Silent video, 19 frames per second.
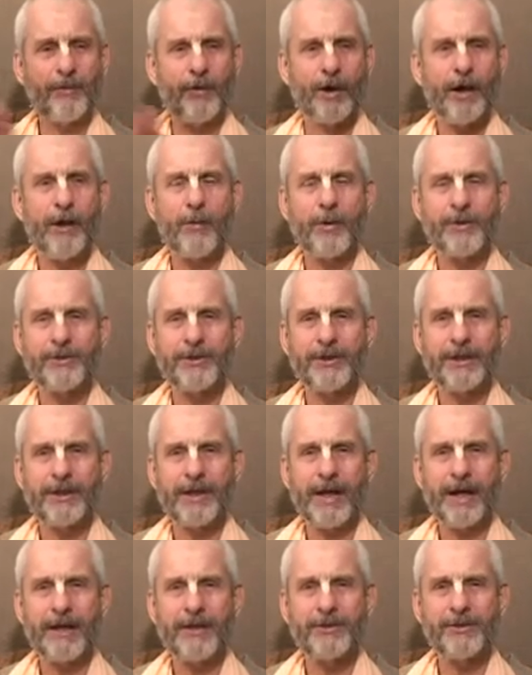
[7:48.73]
or I want to
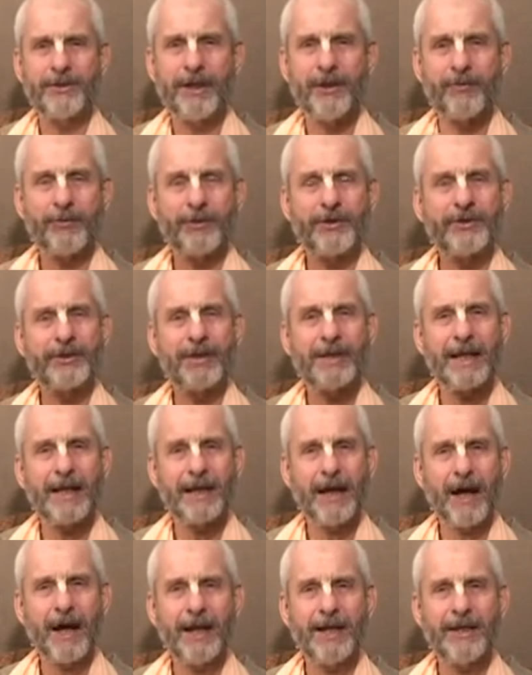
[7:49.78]
deny the self, but so
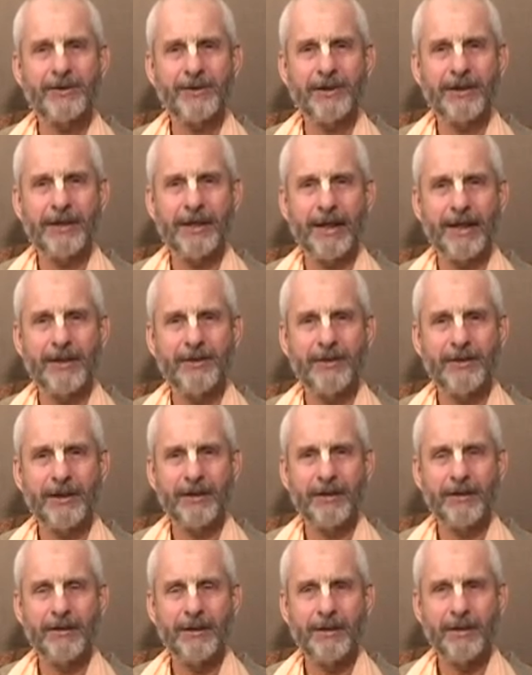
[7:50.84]
that I is engaged
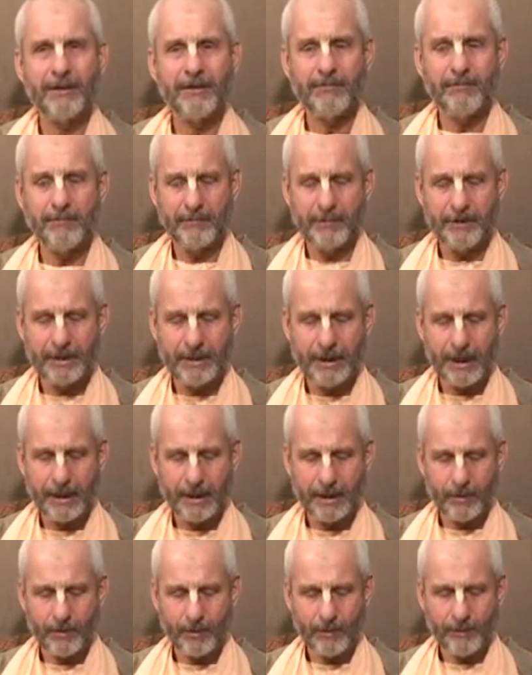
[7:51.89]
in
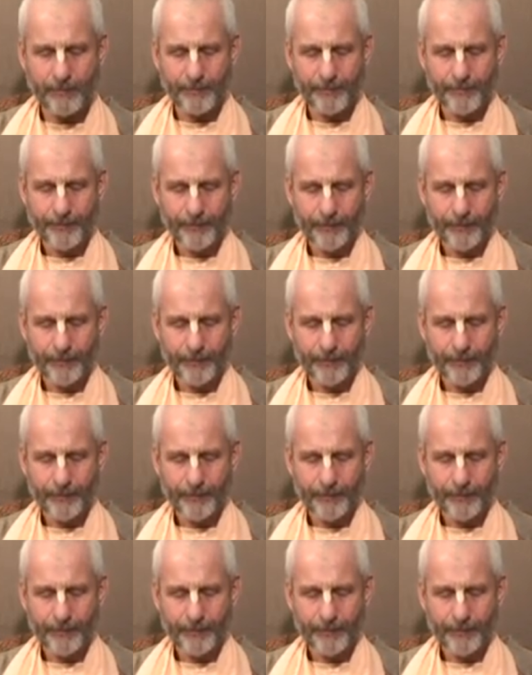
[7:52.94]
denying or